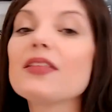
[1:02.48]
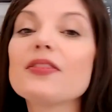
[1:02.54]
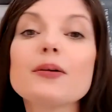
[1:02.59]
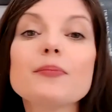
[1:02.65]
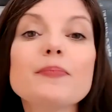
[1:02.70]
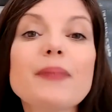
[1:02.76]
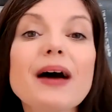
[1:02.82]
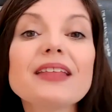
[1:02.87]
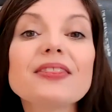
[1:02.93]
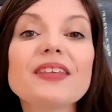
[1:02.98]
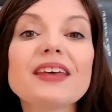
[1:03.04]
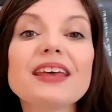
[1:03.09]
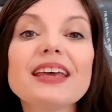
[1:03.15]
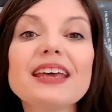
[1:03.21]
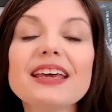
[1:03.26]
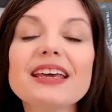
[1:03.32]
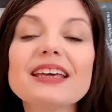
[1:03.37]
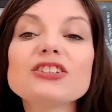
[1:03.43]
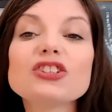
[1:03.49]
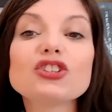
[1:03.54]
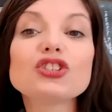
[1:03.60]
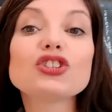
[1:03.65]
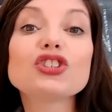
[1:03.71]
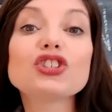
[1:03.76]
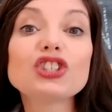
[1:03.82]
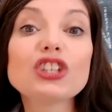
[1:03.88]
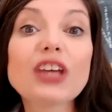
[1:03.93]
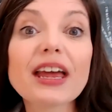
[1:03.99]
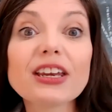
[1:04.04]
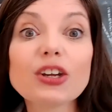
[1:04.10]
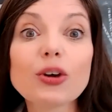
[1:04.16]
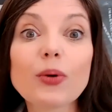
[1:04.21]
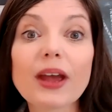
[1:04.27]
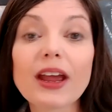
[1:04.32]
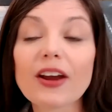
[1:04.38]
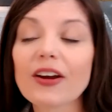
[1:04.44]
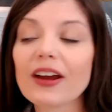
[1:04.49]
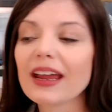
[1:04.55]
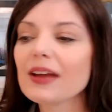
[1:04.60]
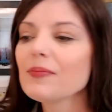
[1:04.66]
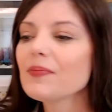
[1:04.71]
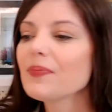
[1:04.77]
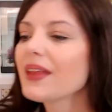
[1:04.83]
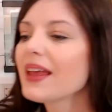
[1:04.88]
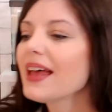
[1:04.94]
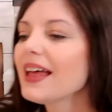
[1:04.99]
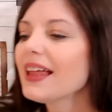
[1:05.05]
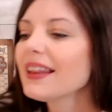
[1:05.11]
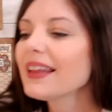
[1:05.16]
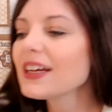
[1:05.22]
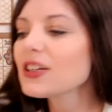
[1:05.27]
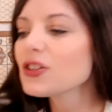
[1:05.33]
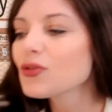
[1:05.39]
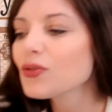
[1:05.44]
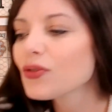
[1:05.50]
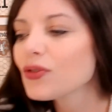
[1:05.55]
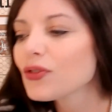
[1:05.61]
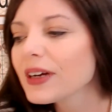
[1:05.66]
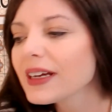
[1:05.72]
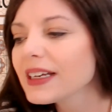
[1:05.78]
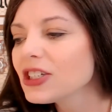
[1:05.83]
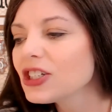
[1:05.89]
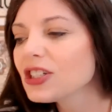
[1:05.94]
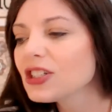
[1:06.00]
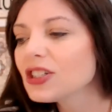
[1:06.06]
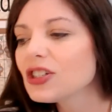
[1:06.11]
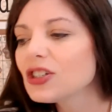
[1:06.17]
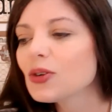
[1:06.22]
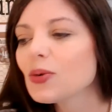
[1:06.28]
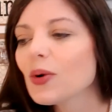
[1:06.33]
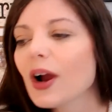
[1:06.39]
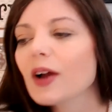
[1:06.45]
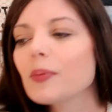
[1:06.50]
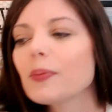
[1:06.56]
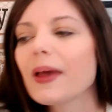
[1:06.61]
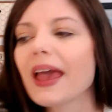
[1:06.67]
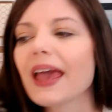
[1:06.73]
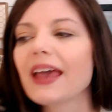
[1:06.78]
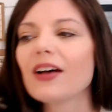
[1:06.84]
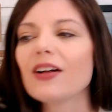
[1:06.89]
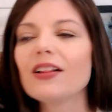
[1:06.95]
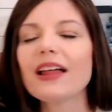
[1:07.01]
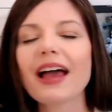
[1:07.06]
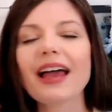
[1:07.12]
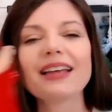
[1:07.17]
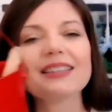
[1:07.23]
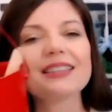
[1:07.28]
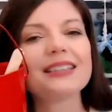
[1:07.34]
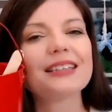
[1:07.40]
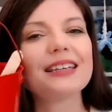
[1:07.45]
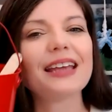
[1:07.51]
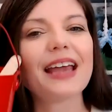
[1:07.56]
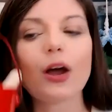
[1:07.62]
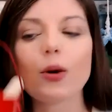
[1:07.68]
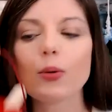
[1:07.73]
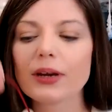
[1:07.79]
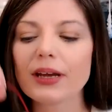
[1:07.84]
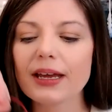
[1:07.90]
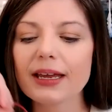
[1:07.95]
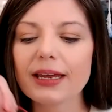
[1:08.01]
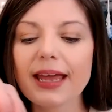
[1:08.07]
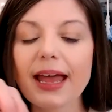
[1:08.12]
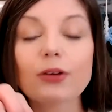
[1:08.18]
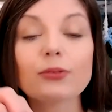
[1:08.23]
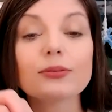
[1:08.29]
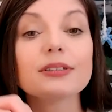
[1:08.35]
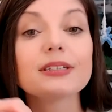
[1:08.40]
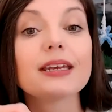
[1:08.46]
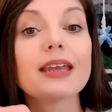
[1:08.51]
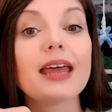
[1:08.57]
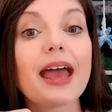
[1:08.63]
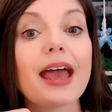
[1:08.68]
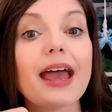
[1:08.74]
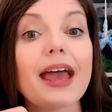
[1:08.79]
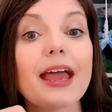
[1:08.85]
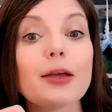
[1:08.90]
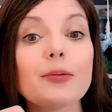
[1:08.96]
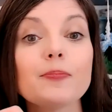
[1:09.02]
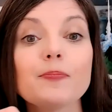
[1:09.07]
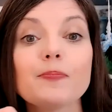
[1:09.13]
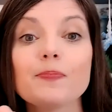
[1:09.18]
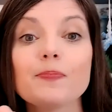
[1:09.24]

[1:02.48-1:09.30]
The month is January. Let's reach into our pail and see how we're going to count today.